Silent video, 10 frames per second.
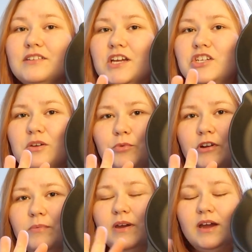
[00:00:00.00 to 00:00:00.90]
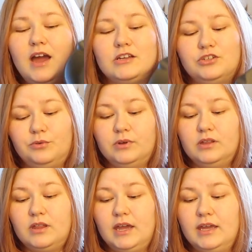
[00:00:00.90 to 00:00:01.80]
It's actually pretty big. I actually
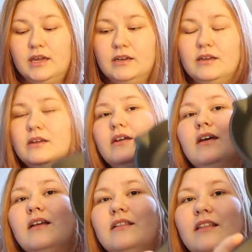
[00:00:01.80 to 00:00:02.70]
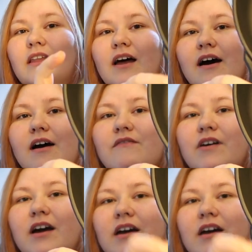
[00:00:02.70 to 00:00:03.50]
really like it. Love